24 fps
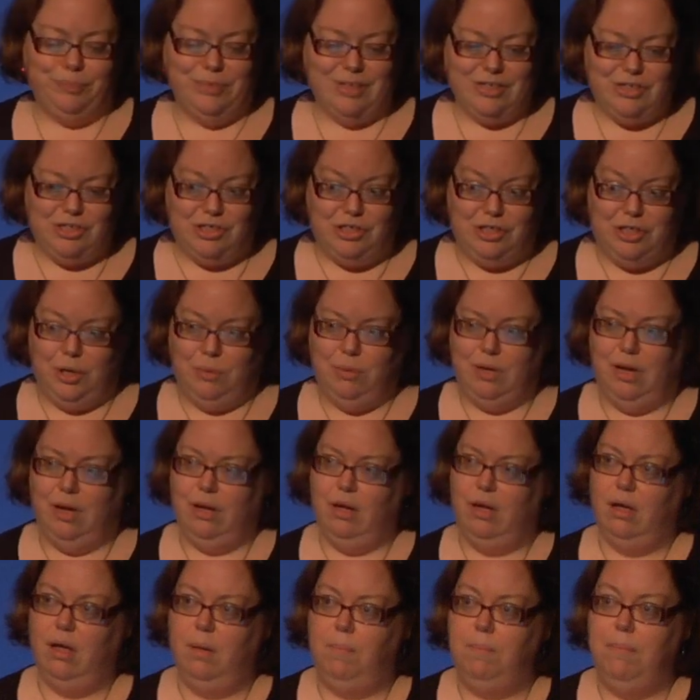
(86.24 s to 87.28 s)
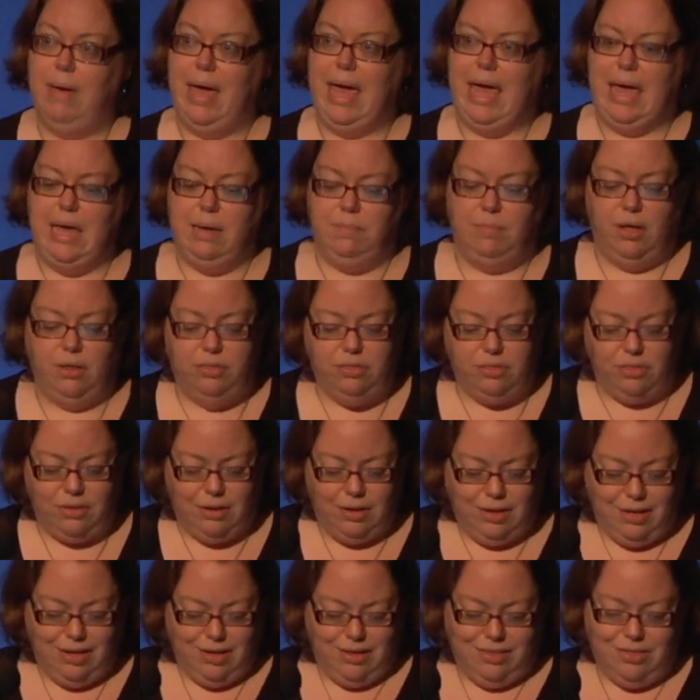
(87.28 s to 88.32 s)
studio behemoth
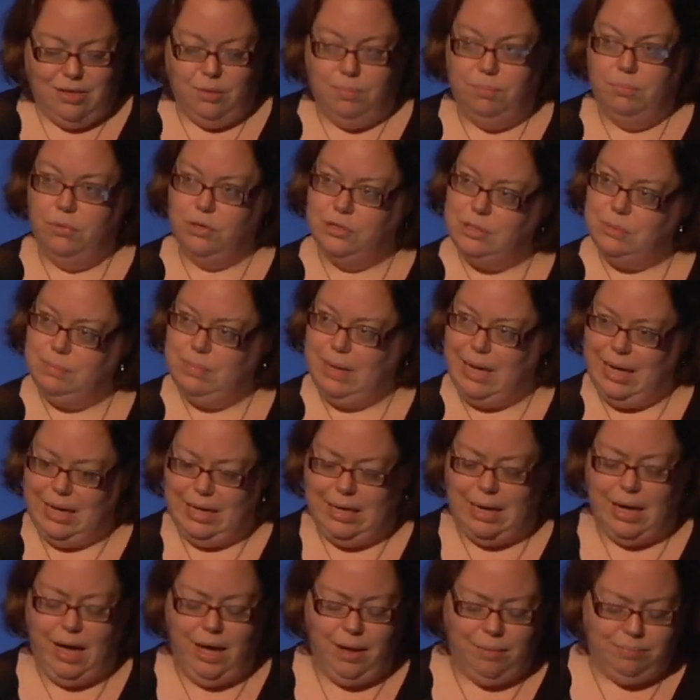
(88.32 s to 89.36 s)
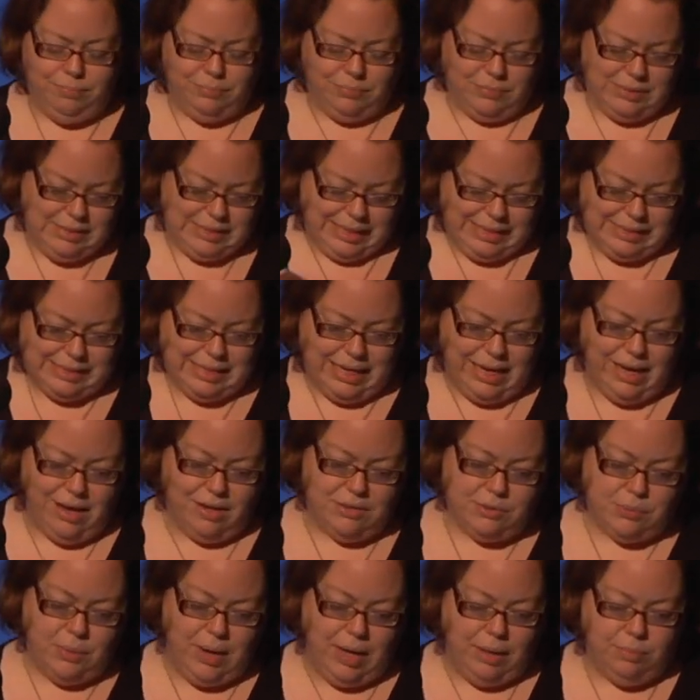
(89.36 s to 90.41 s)
that must make DC
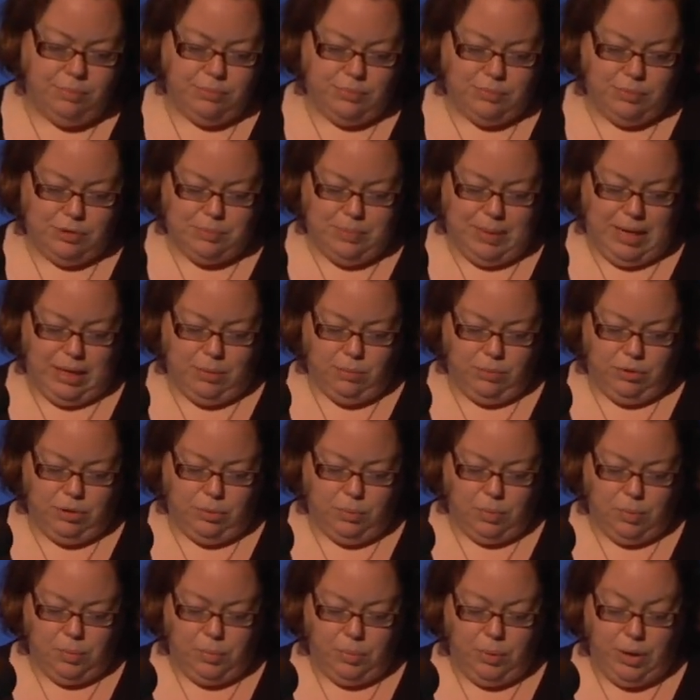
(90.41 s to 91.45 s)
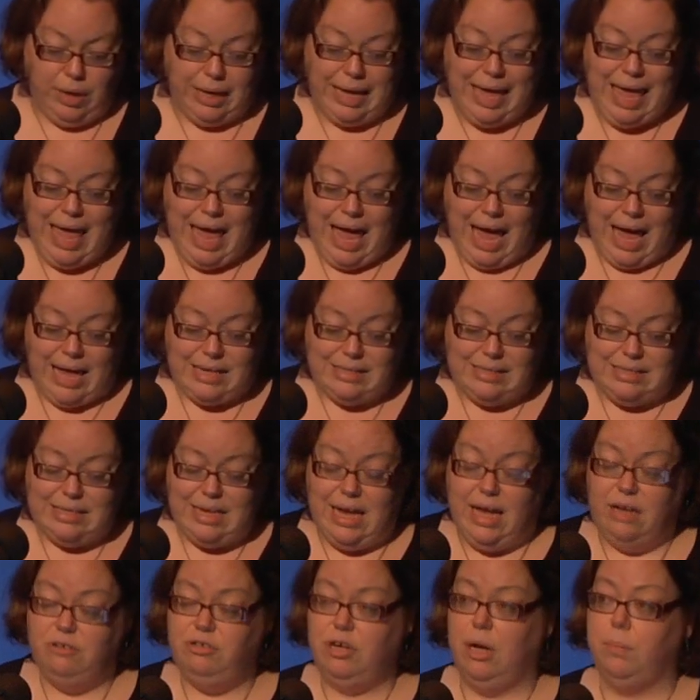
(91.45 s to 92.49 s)
as well, must make Wonder Woman work. And
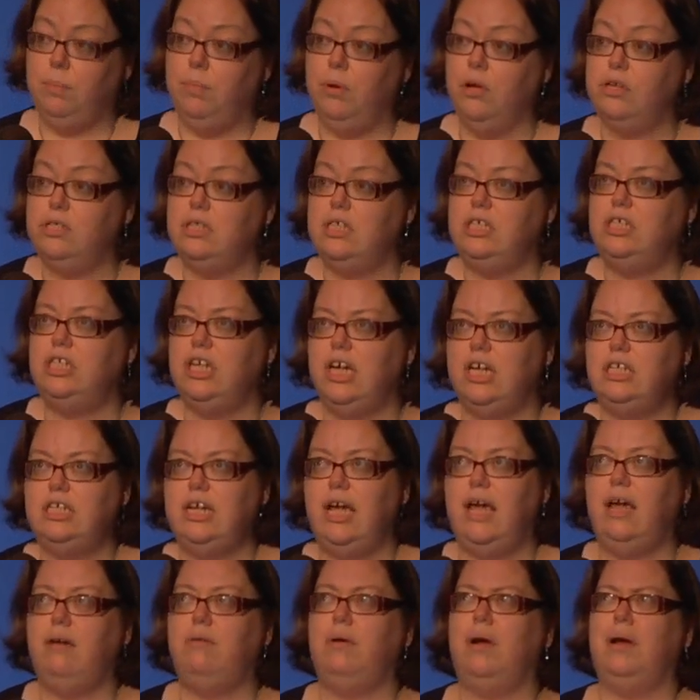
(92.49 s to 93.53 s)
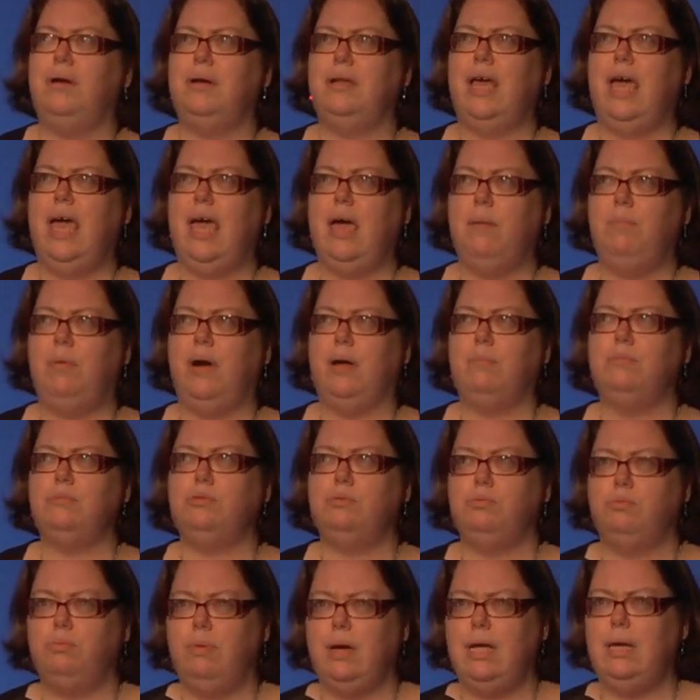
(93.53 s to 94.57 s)
Star Trek, post the J.J. Abrams
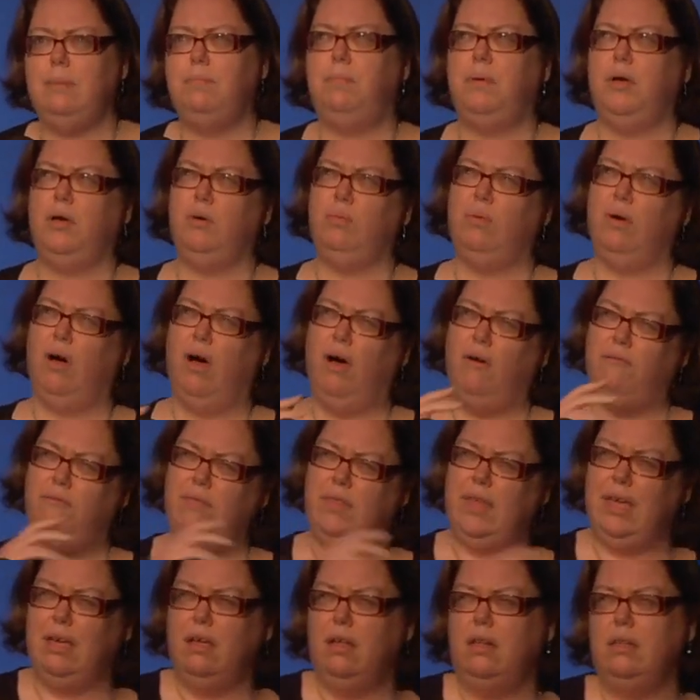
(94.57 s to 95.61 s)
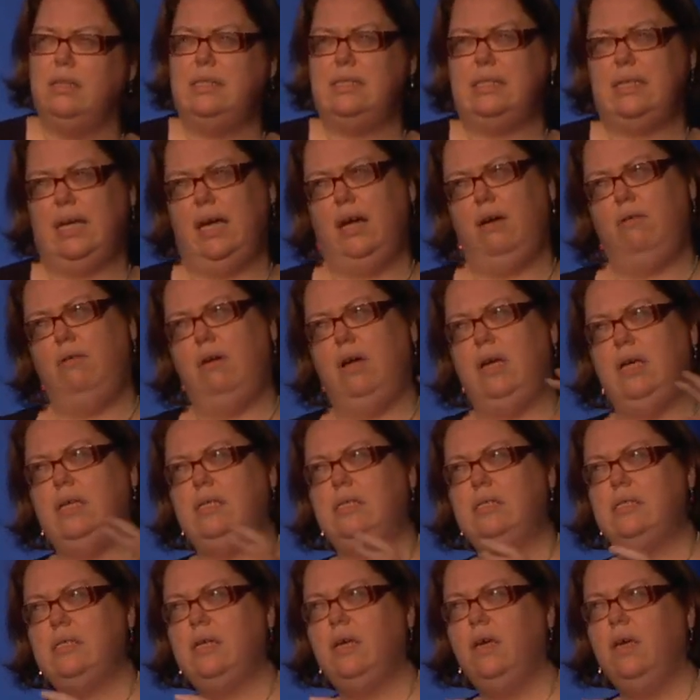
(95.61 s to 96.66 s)
reboot of the old
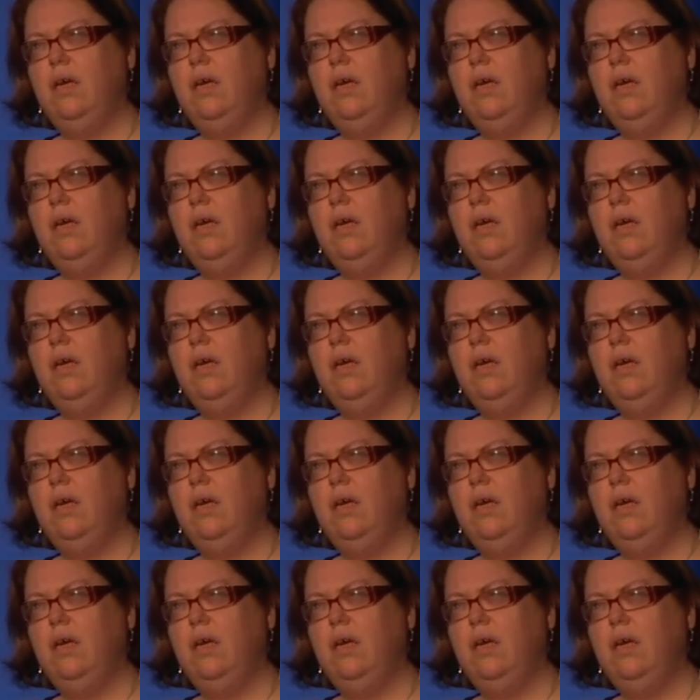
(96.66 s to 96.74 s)
series,